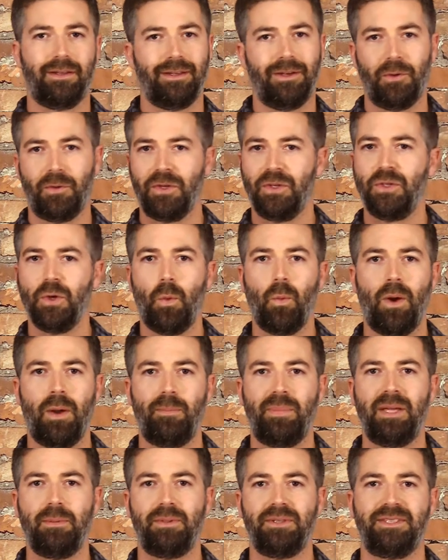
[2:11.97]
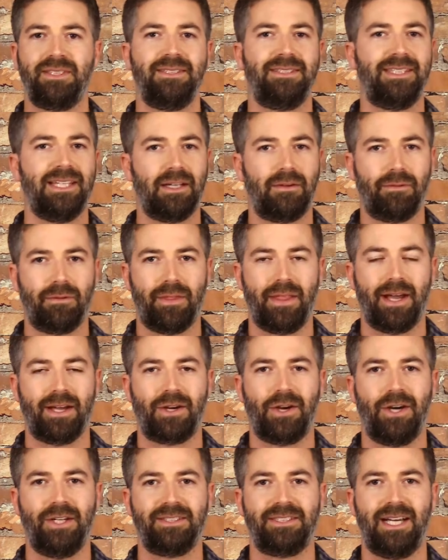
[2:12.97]
you don't want people to dig for that
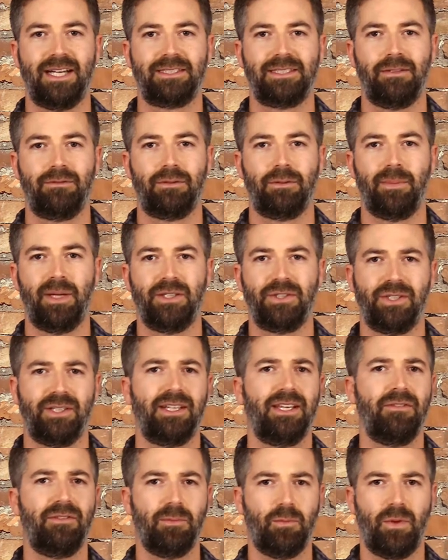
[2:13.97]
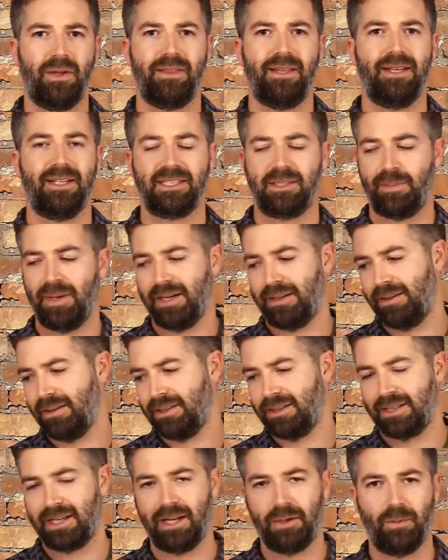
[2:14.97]
contact information. Give them what they expect. This
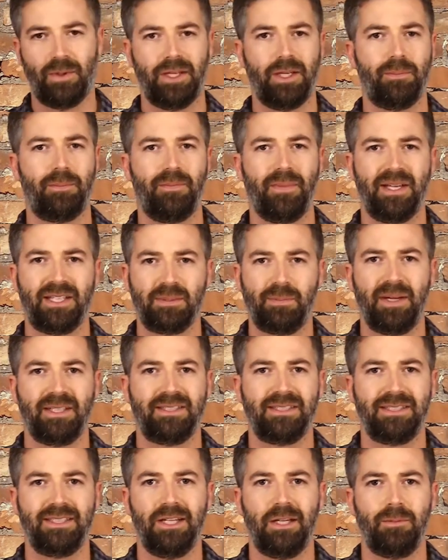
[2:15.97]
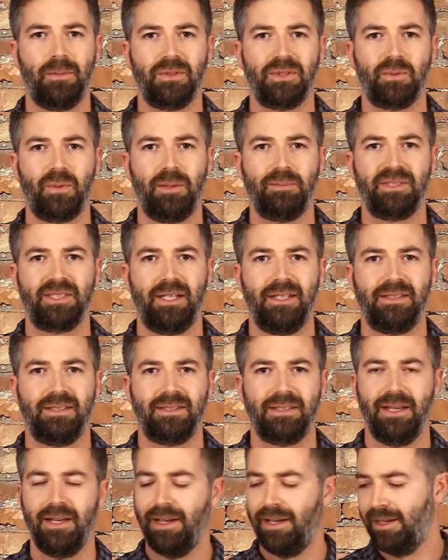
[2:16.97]
is kind of what you expect to see on most
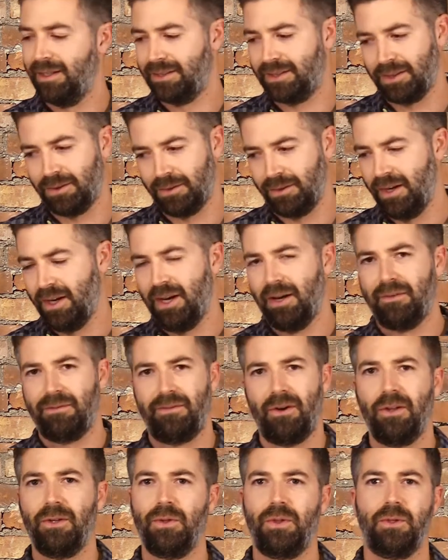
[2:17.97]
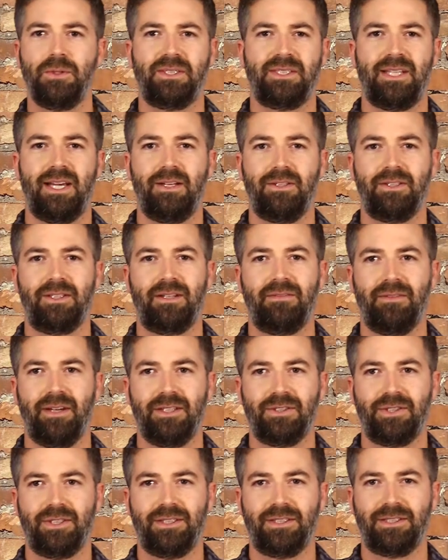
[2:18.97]
websites. So follow those standard
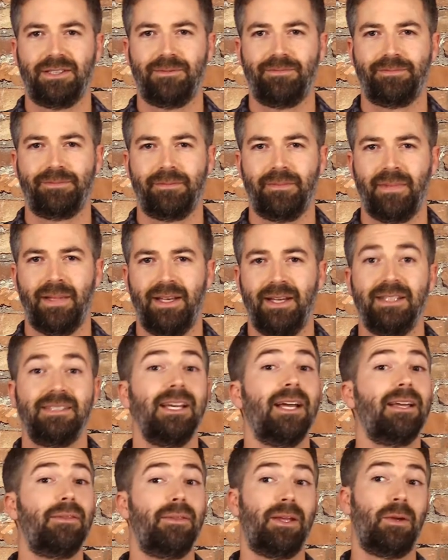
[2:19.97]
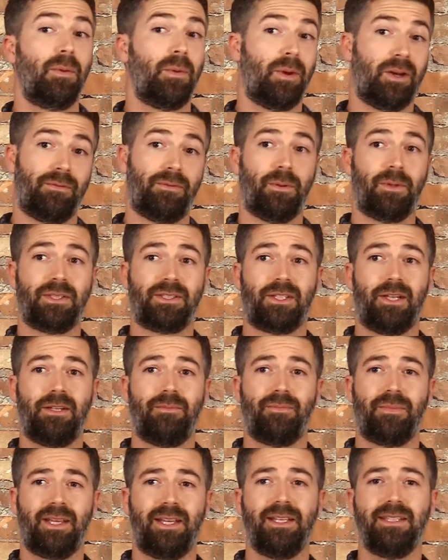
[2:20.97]
conventions. Second thing we want to focus
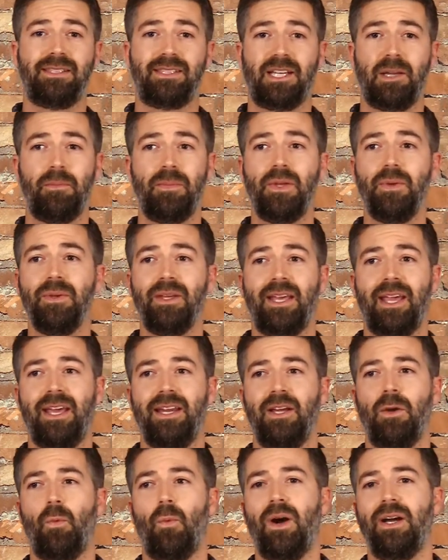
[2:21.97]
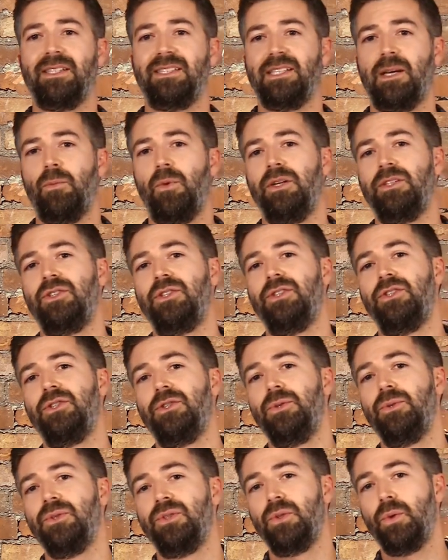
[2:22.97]
on is communicating why someone should
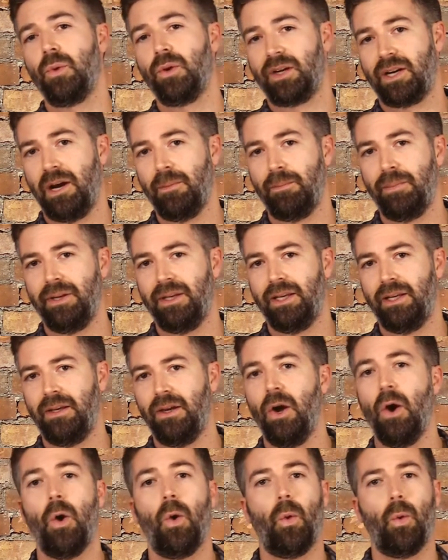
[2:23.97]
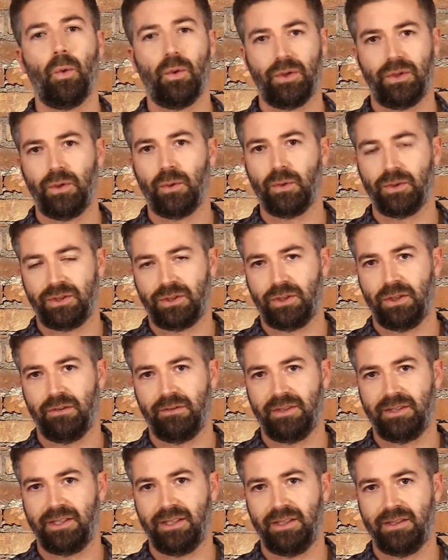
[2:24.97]
choose your company or your
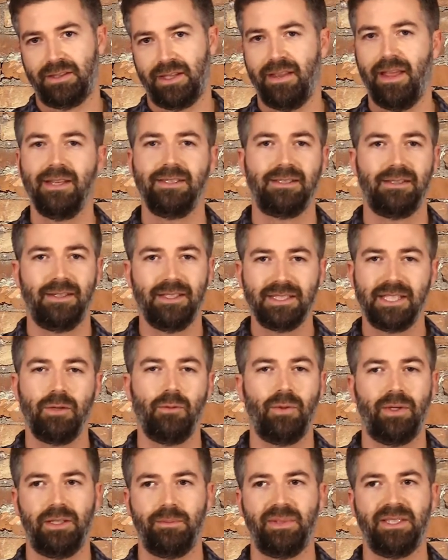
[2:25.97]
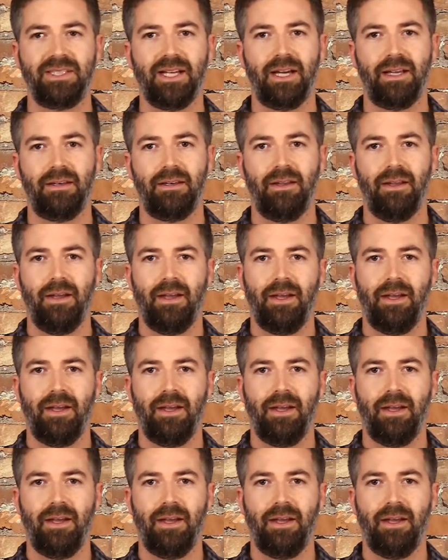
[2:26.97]
services. And this can really be done